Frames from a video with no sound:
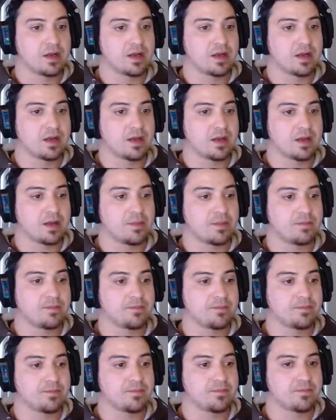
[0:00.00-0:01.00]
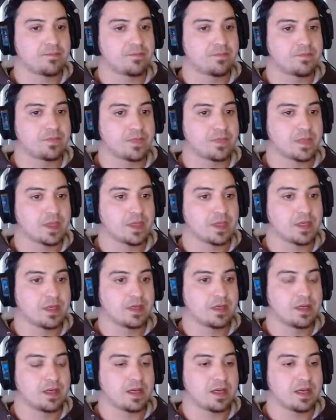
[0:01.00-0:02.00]
That
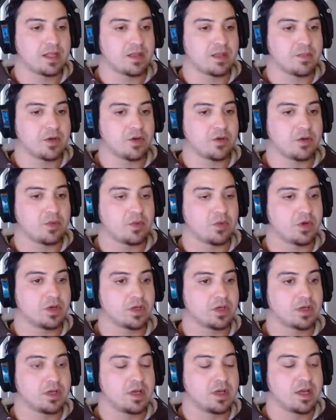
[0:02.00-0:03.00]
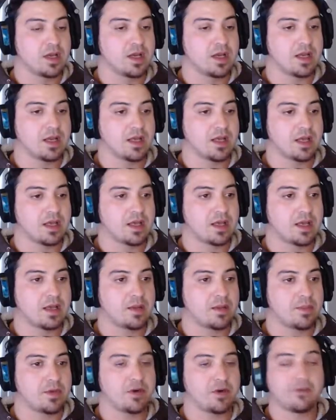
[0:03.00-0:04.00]
might not work.
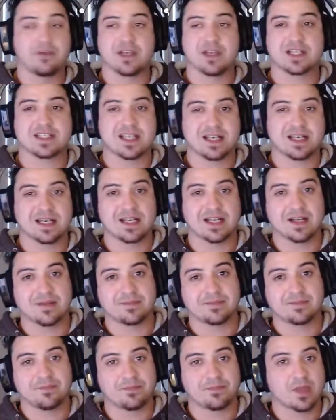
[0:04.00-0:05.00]
But I'll figure something out.